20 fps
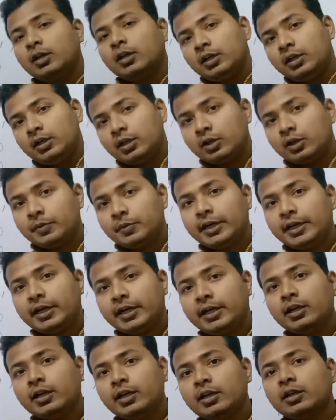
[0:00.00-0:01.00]
or
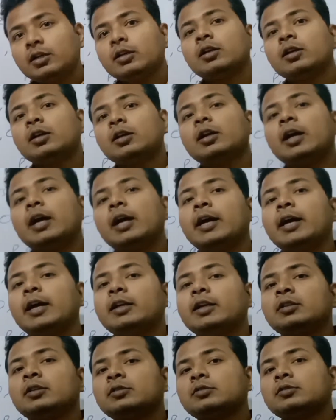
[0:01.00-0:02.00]
what we can
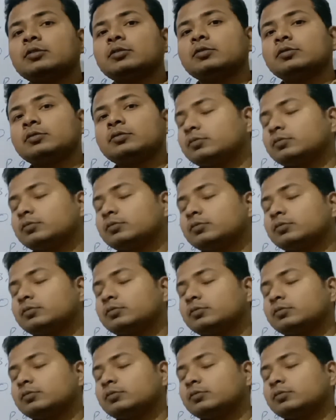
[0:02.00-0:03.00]
say
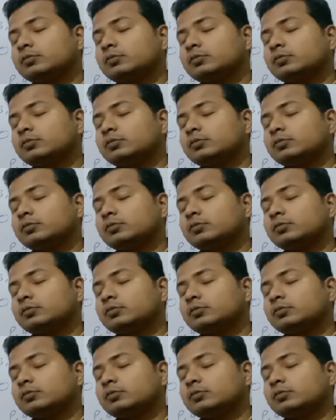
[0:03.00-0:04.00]
terminating
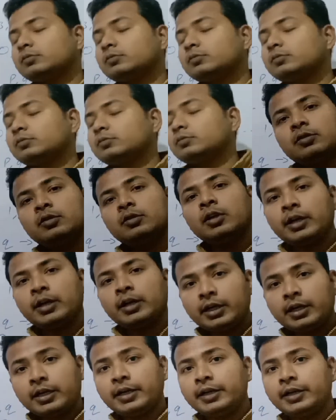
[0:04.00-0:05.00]
and
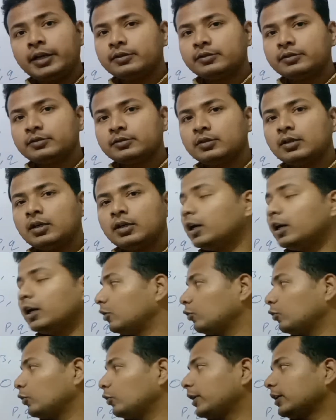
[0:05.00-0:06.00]
recurring
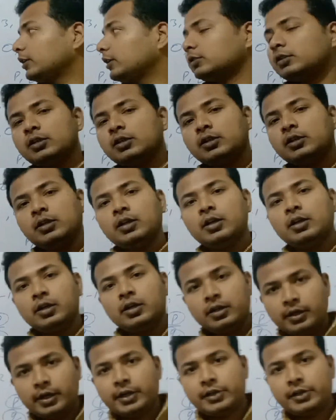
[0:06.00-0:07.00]
are known as
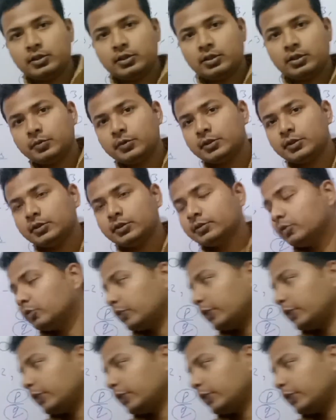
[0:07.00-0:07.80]
rational.